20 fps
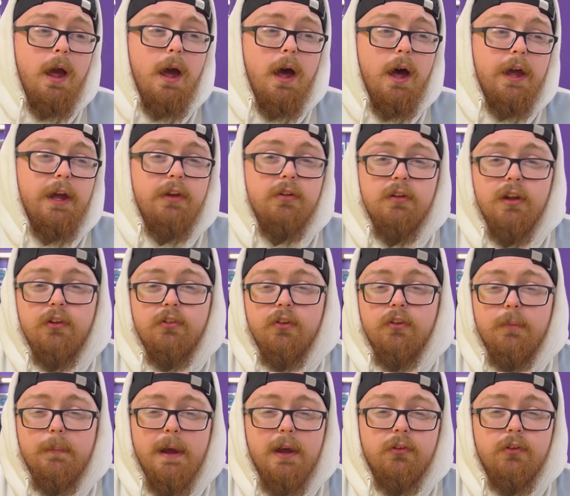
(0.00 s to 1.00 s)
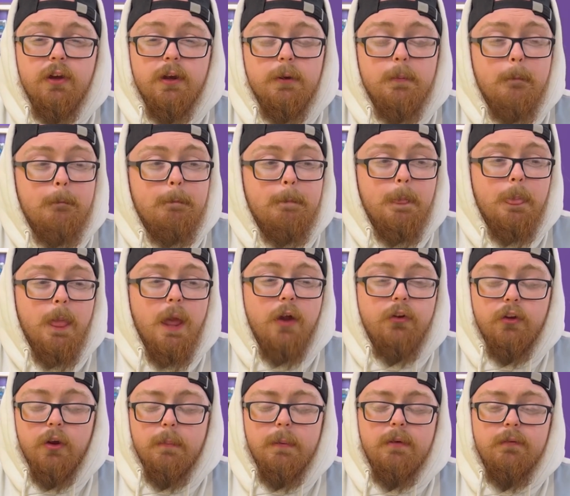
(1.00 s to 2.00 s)
His list is amazing. I
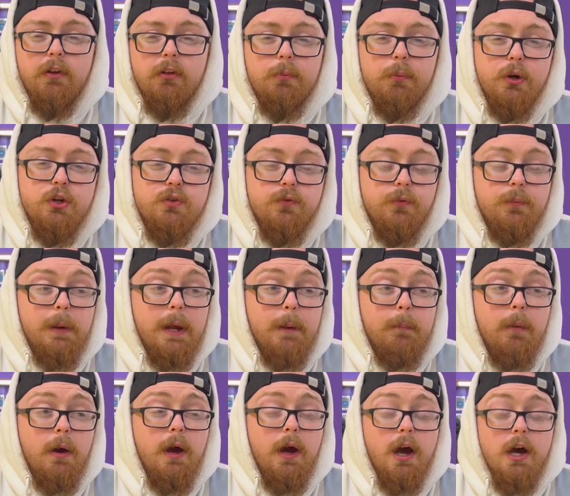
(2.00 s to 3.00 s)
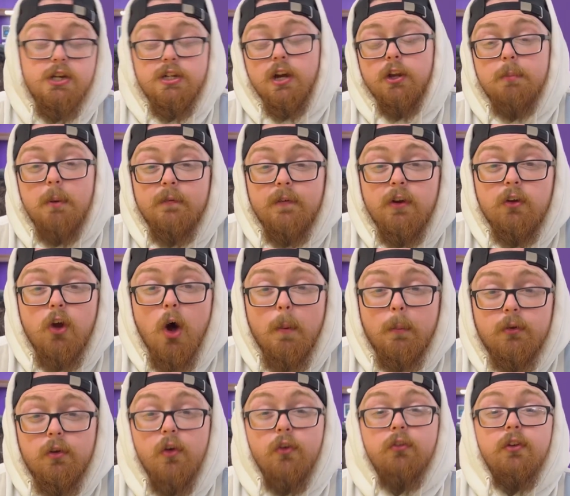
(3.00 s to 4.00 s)
took a bit of inspiration from him. Shout out to my friend
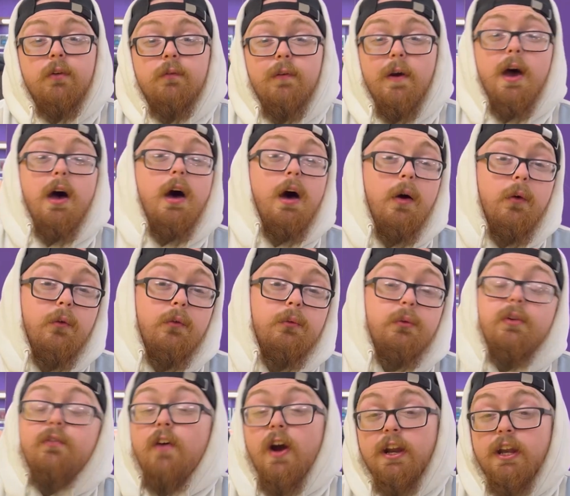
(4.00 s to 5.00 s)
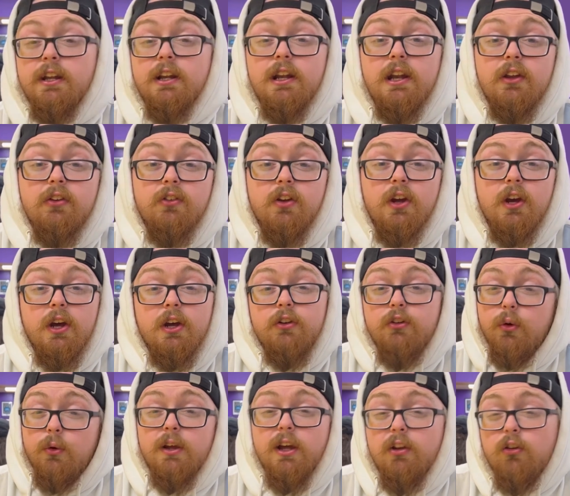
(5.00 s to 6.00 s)
Thomas Austin for refining the list,
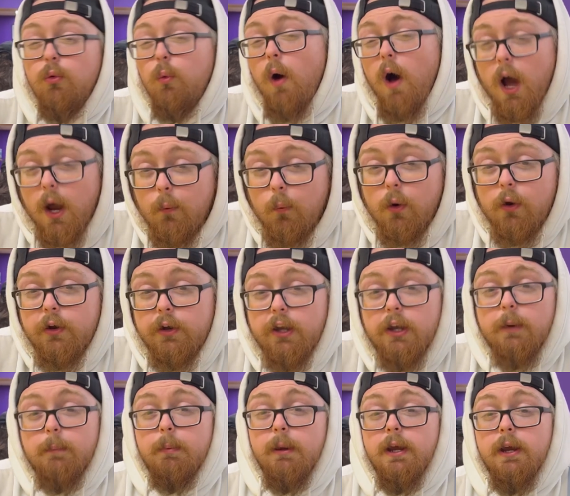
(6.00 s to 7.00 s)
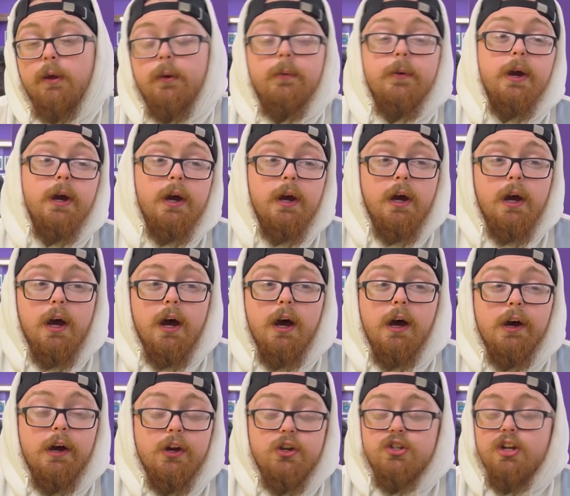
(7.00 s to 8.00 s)
tuning it to what I wanted it to be.
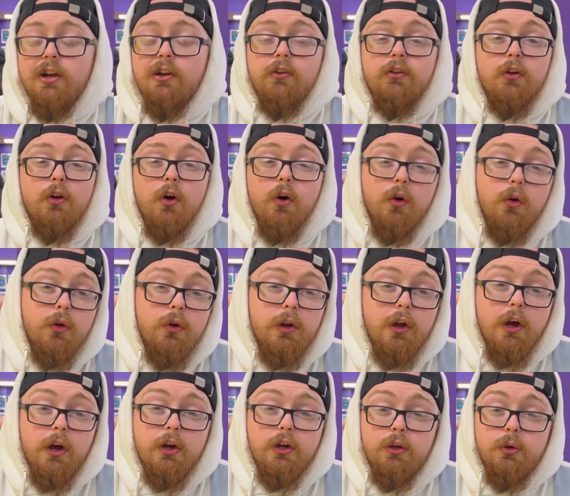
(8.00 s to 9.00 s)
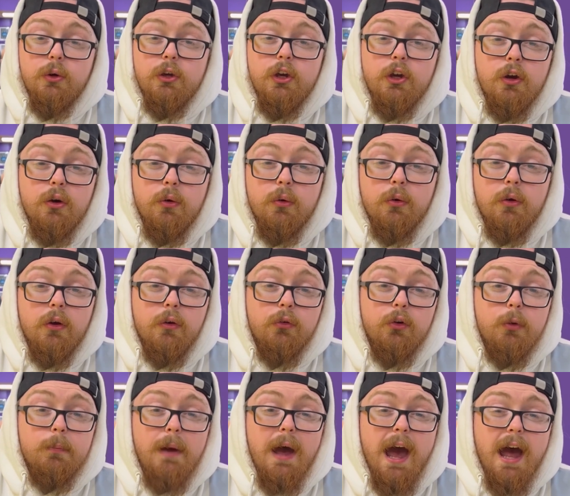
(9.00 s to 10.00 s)
Shout out to the whole Yu-Gi-Oh!
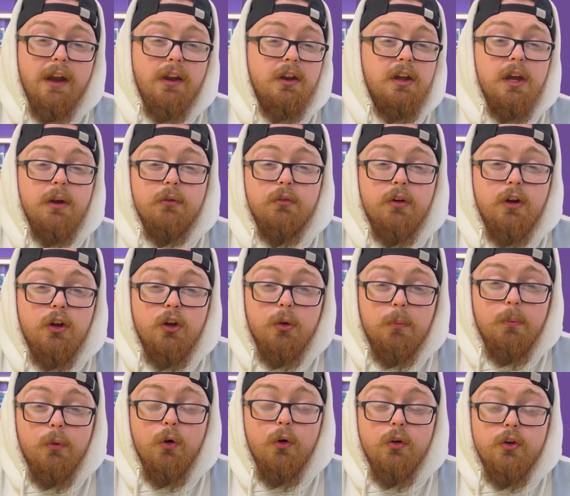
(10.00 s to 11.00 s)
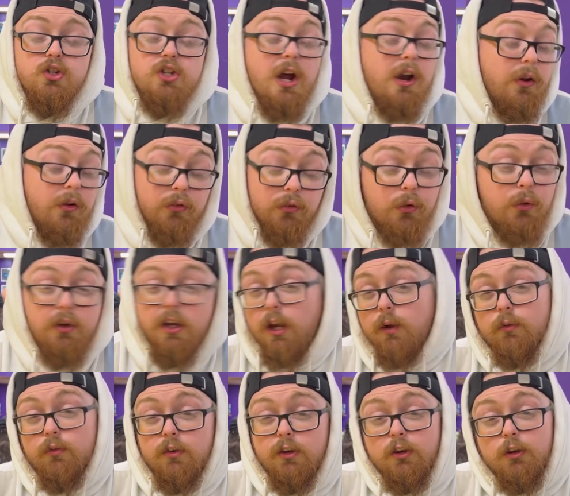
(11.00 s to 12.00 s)
Group at the Geek Retreat Newport. Shout out to Geek
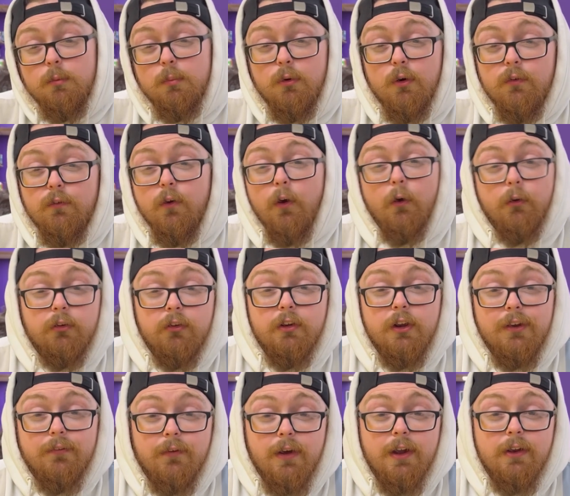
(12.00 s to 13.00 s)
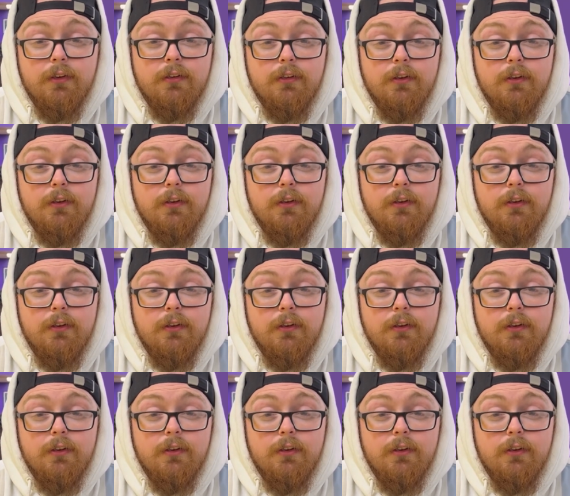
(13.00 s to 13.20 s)
Retreat Newport for hosting the event.